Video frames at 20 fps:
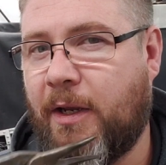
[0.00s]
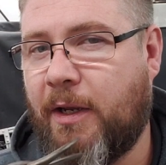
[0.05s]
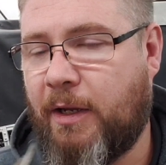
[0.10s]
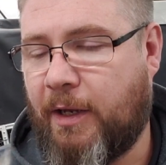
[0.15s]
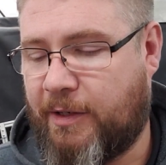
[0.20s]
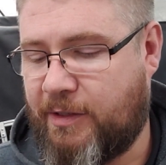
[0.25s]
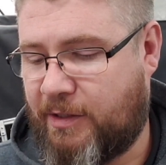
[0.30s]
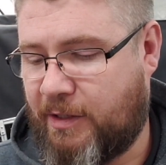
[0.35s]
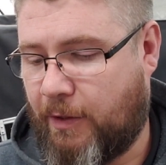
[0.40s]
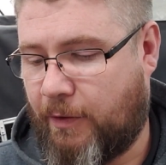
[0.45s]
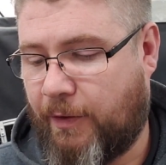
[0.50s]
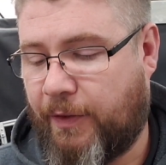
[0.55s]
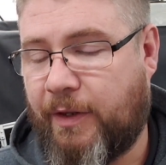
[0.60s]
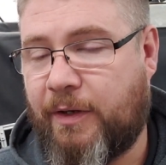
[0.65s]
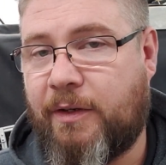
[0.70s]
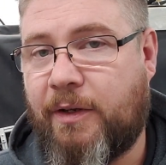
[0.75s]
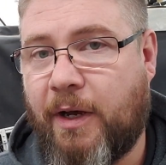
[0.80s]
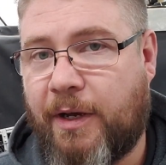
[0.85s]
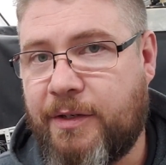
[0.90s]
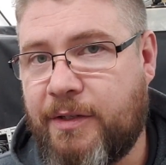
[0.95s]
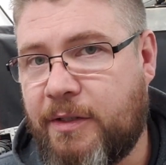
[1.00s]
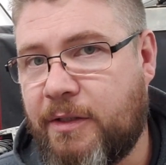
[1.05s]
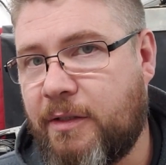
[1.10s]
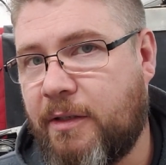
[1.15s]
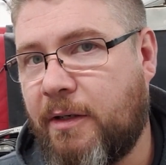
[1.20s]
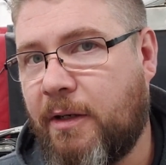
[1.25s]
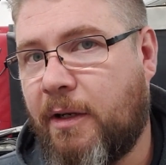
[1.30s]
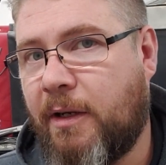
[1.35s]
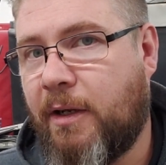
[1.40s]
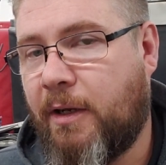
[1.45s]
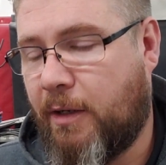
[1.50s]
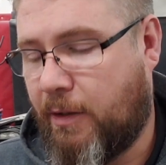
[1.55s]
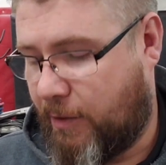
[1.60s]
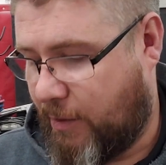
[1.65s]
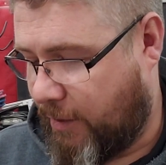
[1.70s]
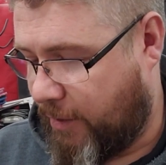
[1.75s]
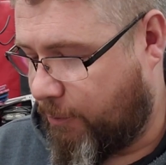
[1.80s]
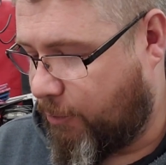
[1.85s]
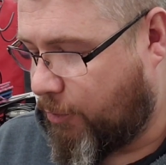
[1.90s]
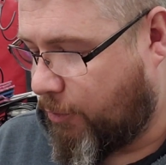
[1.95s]
Cuts down on the dust that
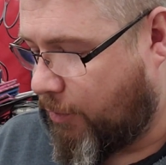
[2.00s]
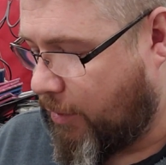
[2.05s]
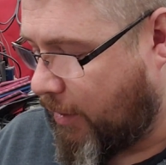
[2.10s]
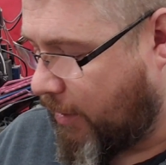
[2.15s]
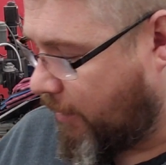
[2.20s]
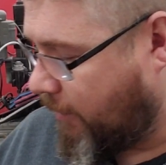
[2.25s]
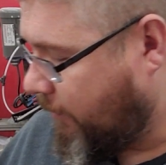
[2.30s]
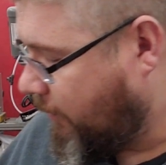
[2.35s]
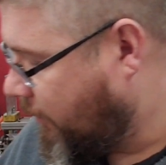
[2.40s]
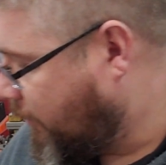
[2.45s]
I'm creating.